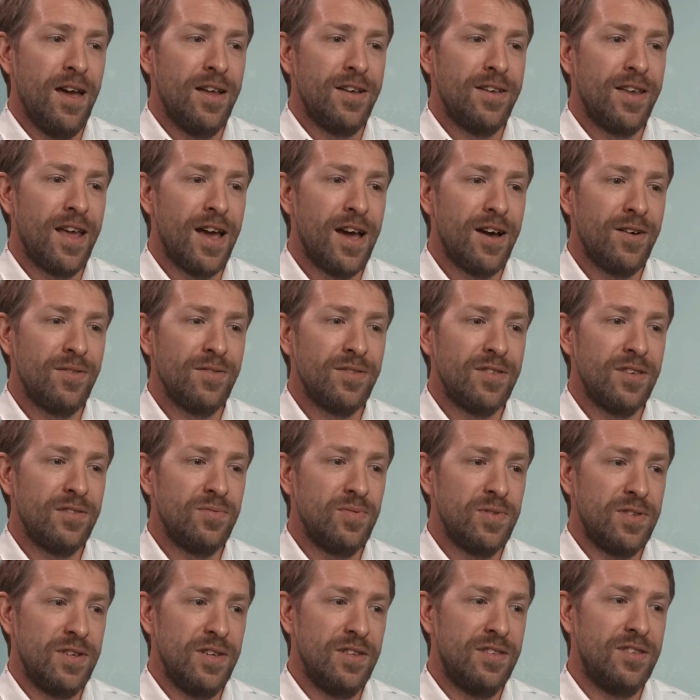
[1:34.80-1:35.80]
Now, this
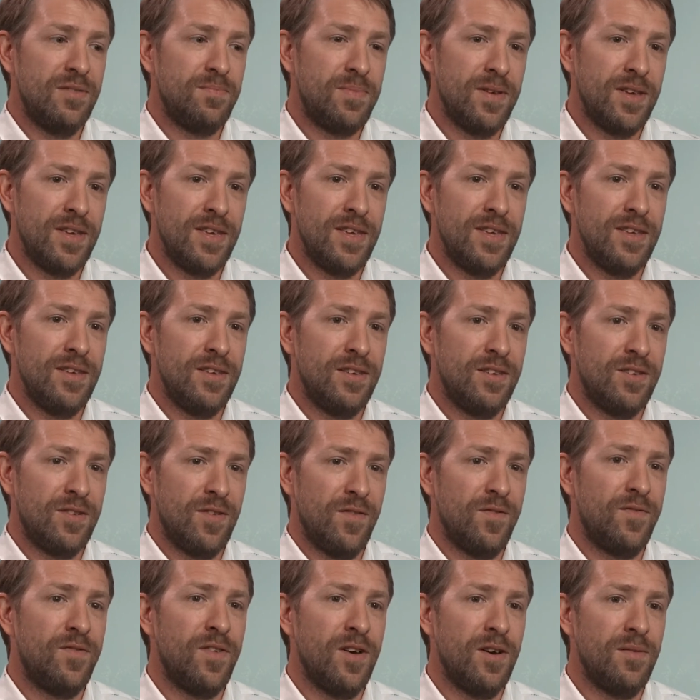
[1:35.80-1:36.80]
would need to be
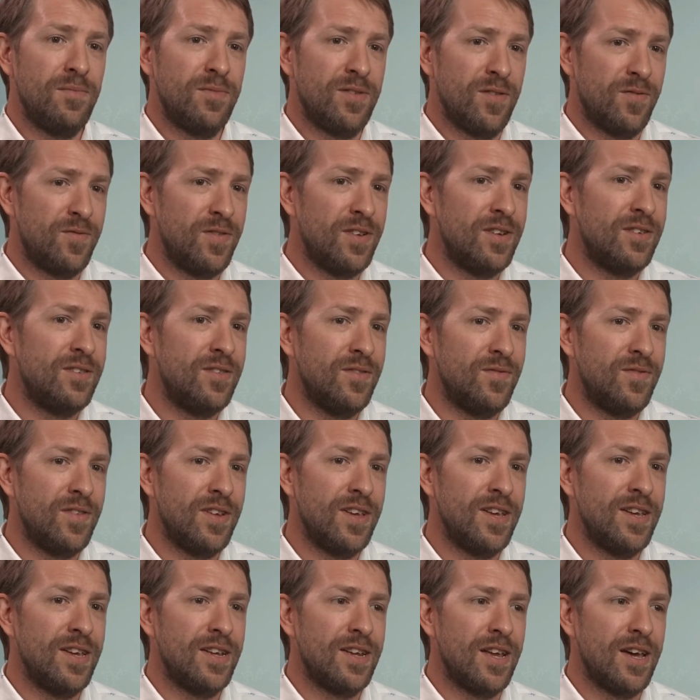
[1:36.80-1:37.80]
confirmed
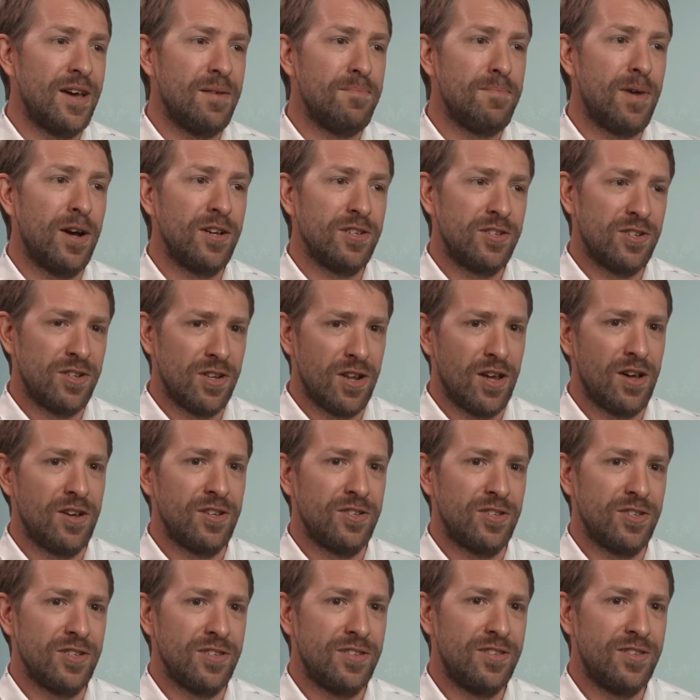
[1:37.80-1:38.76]
definitively in a much larger